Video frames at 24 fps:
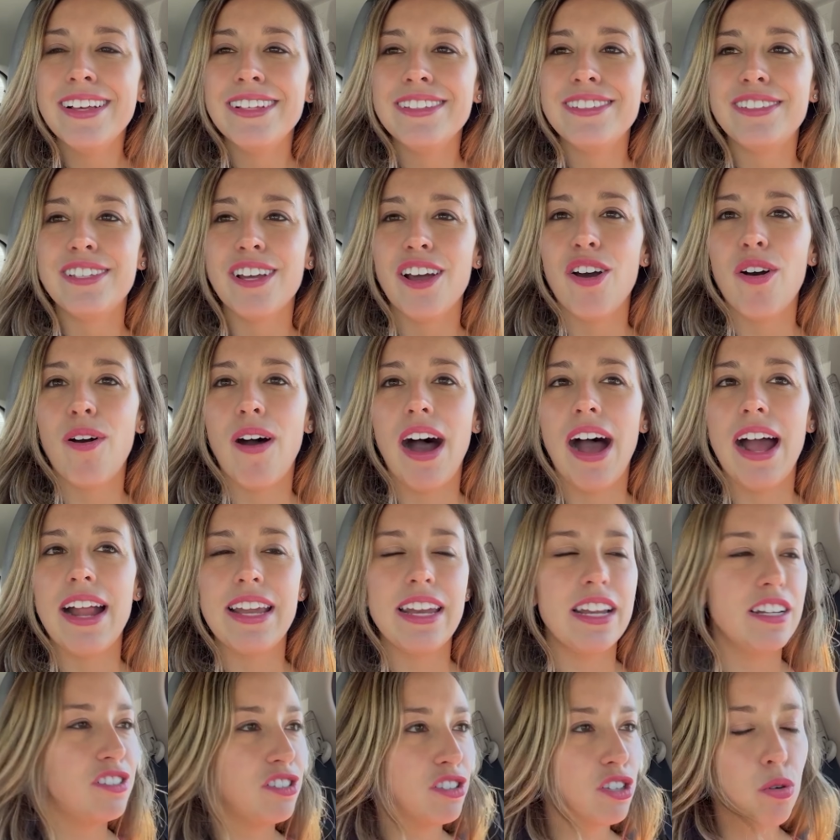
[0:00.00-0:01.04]
So I
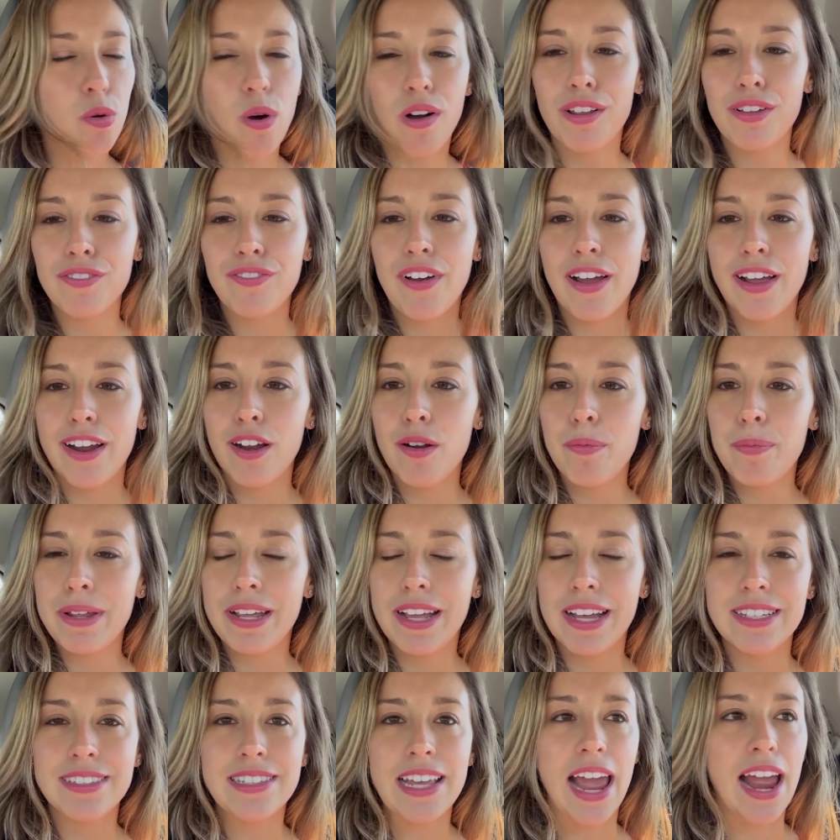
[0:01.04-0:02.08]
need to do the qualifier
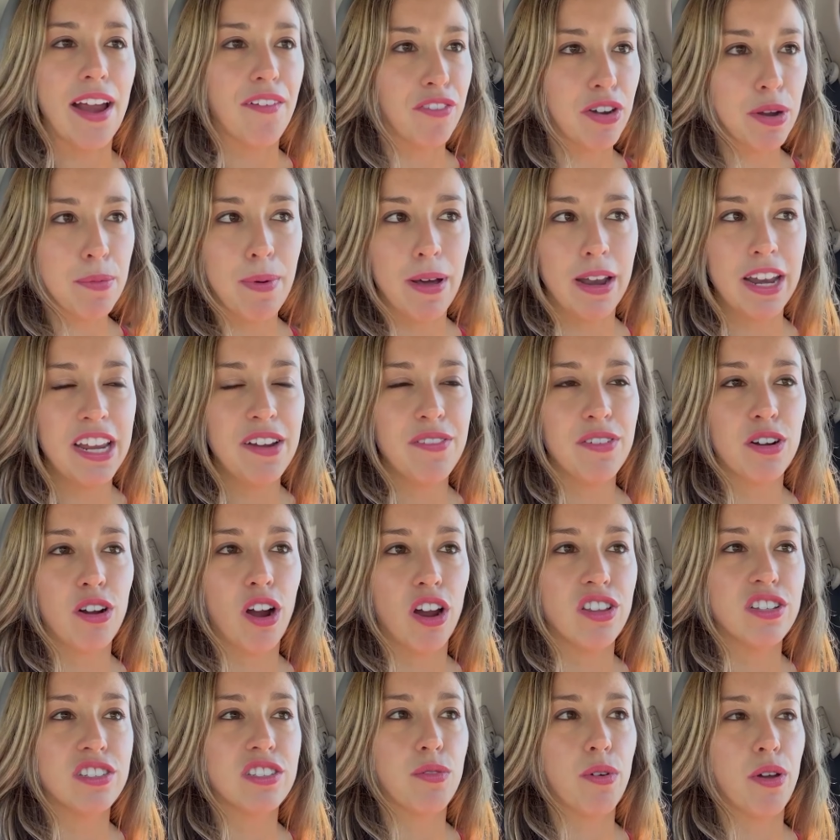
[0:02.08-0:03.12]
because everybody,
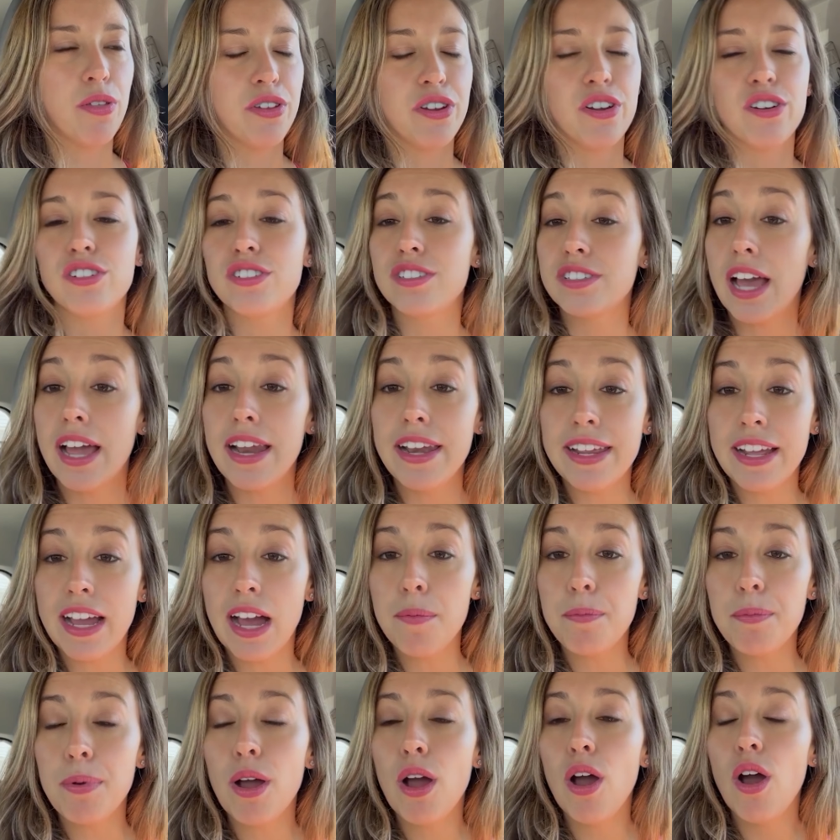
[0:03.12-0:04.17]
regardless of whether you're signing
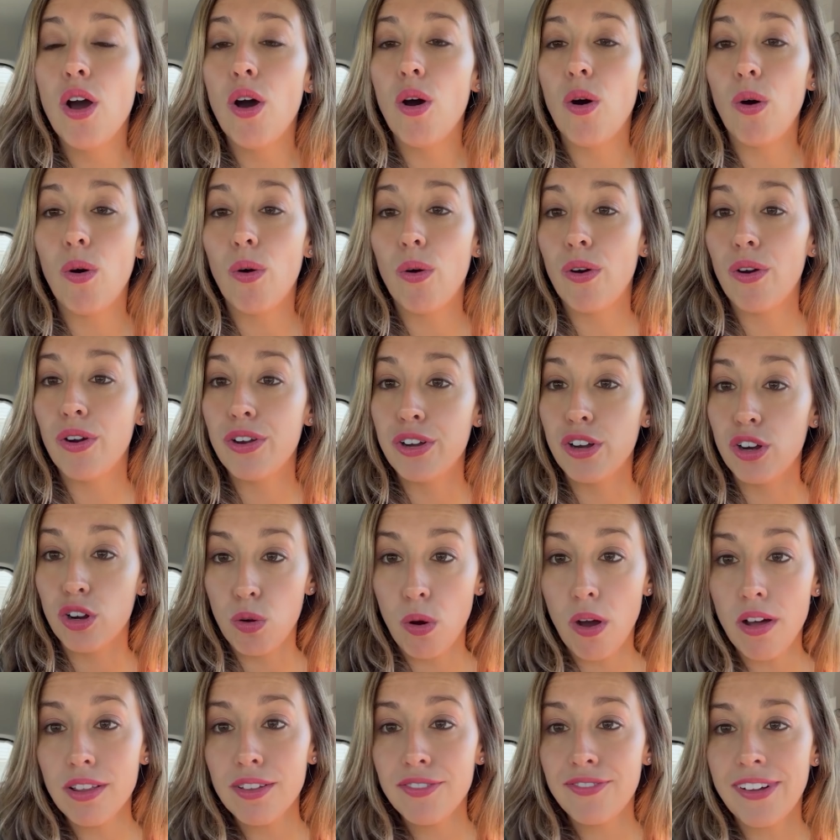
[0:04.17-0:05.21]
up or you're
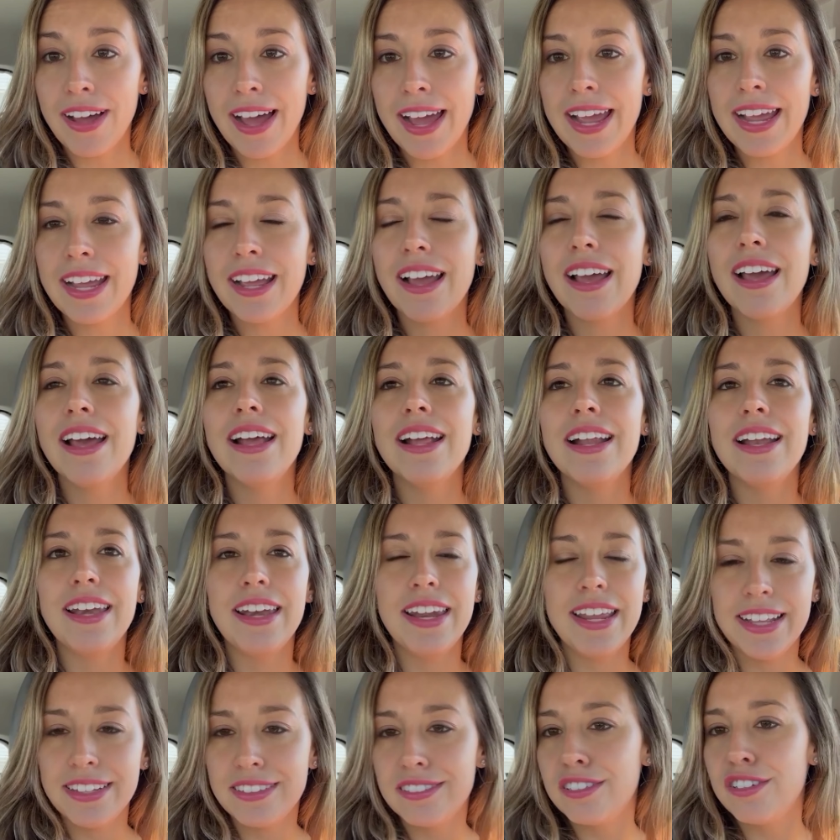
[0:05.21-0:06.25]
qualifying,
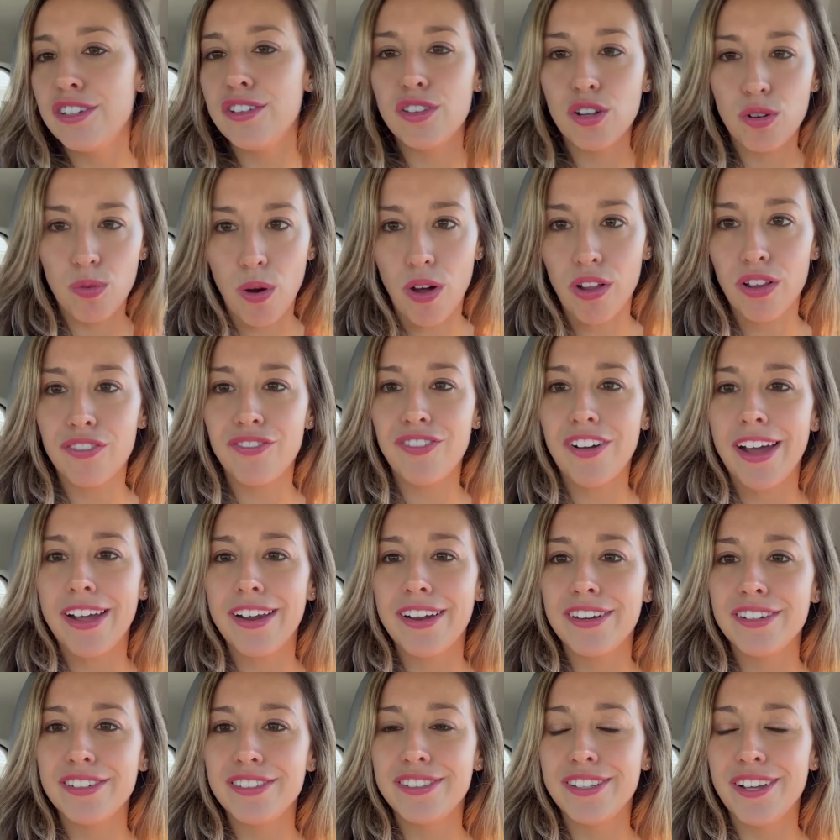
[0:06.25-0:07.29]
needs to do the
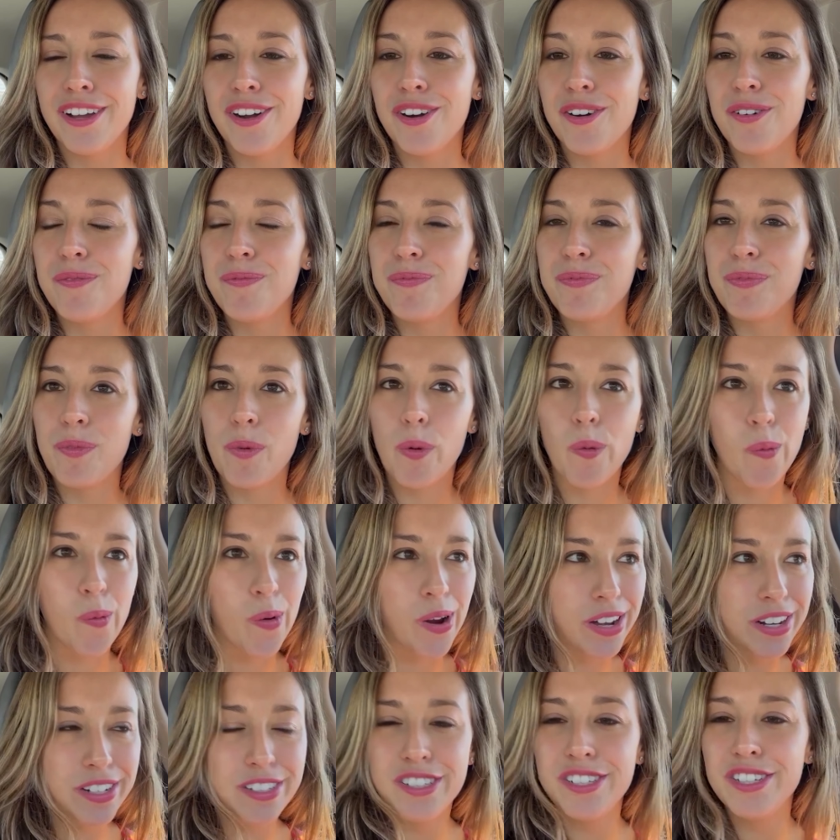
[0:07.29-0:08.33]
qualifier. So
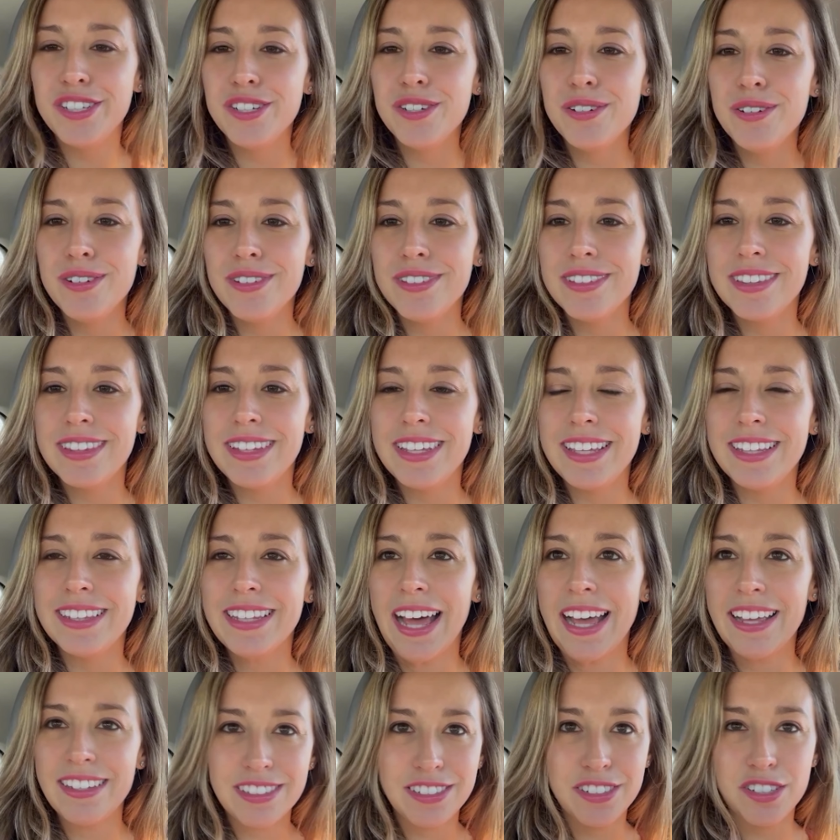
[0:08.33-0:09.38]
we're gonna do the
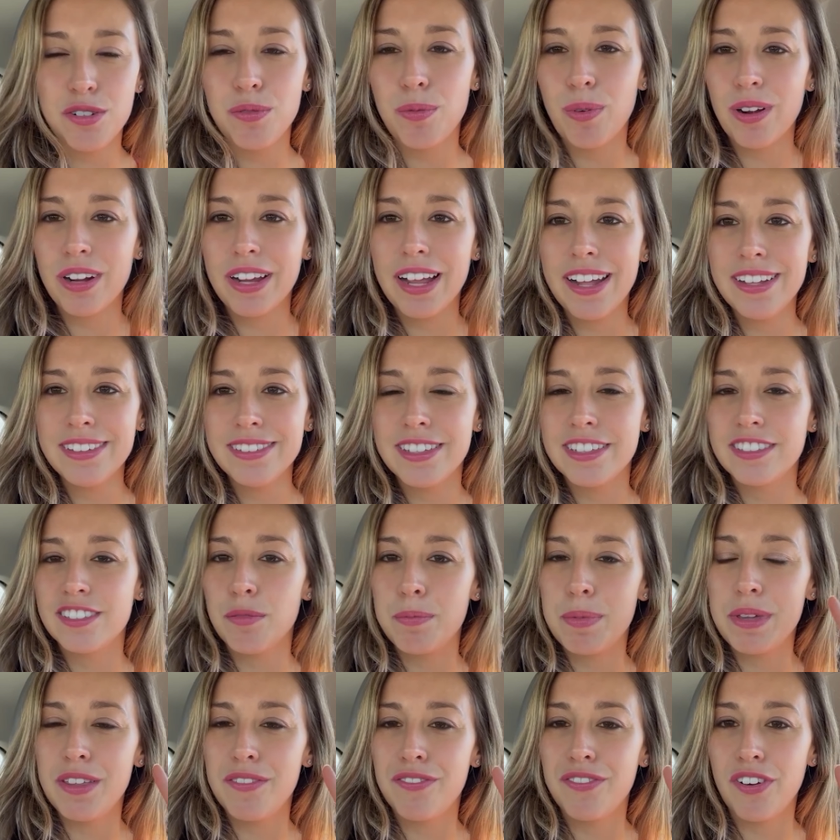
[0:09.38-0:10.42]
last two workouts. This
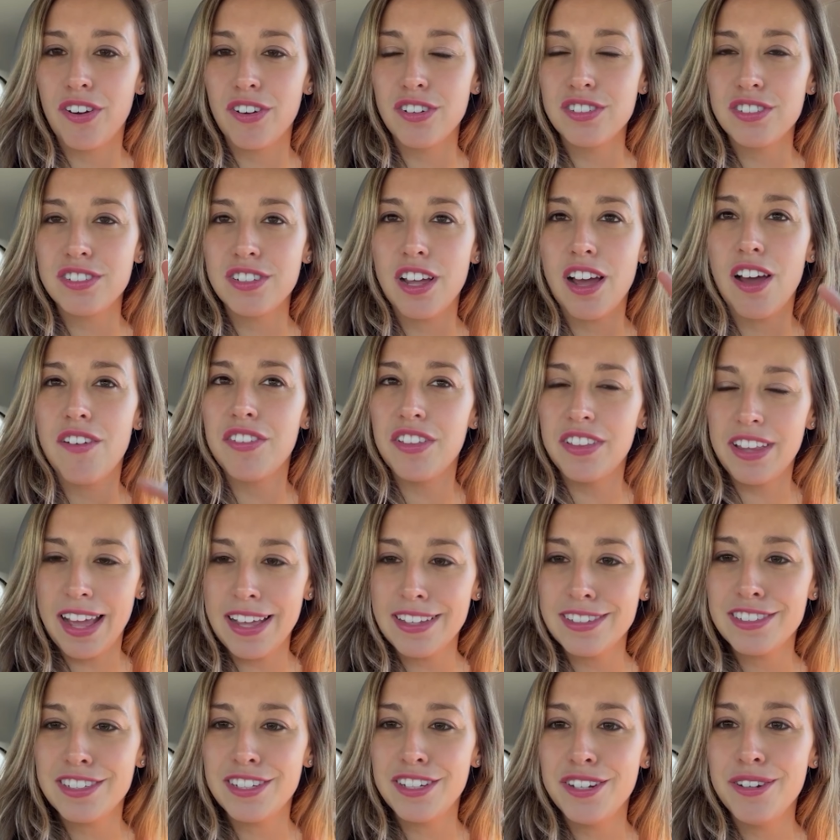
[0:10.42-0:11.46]
will be the first of the
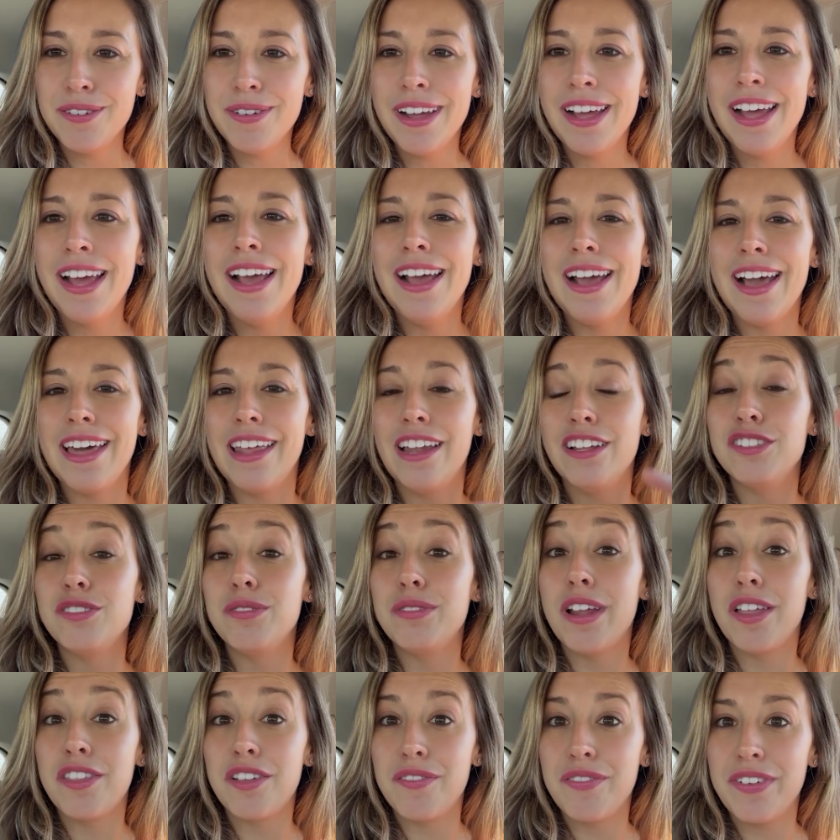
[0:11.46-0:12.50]
last two, and I'll
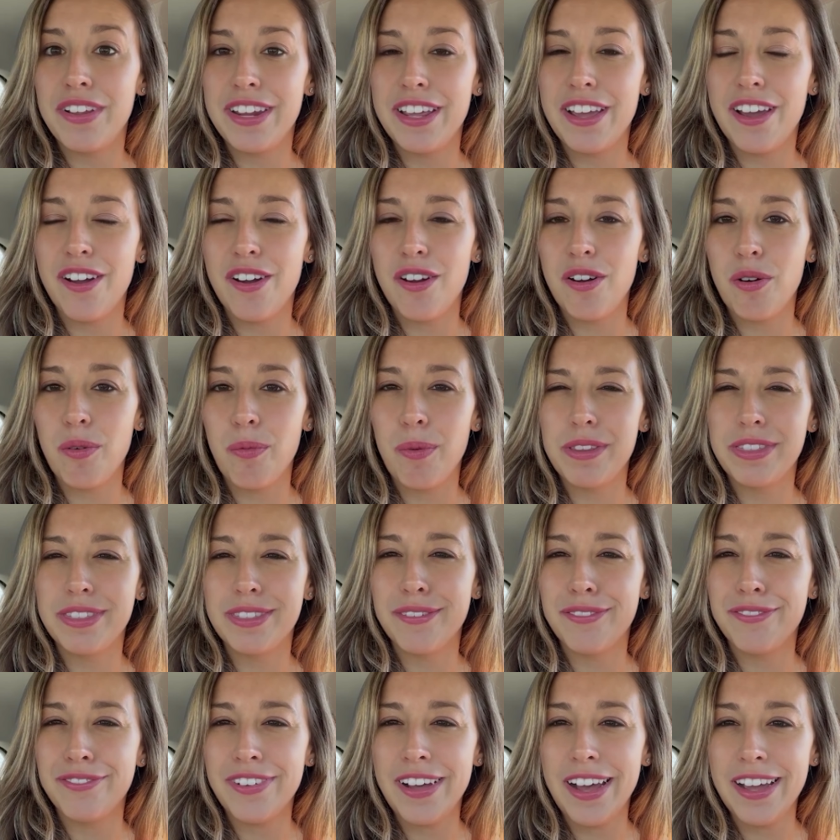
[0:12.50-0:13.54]
do another video with
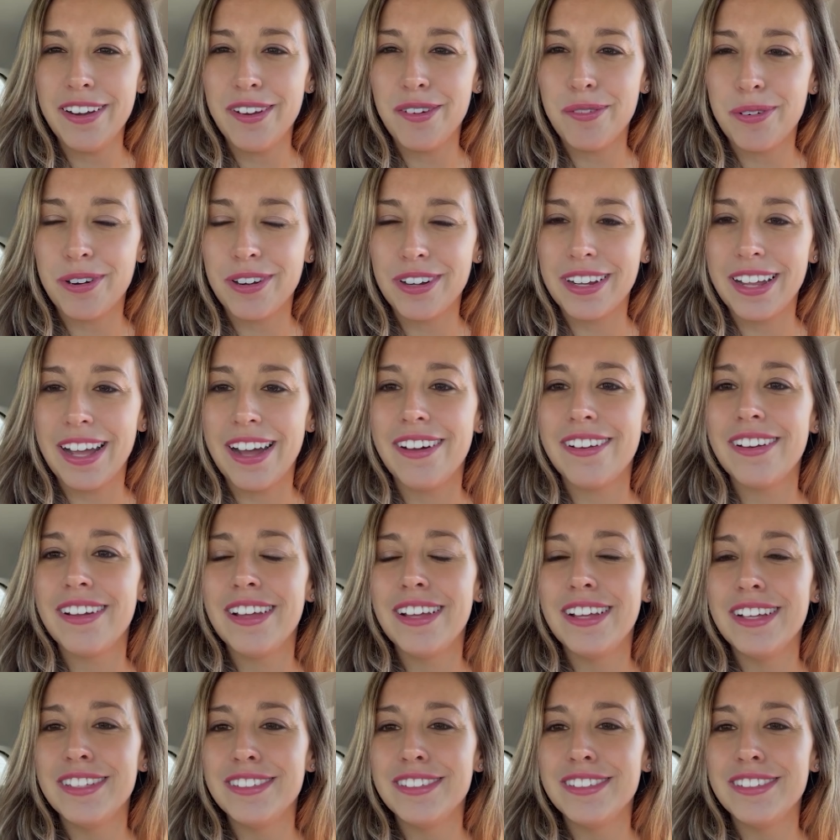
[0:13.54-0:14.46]
the final workout.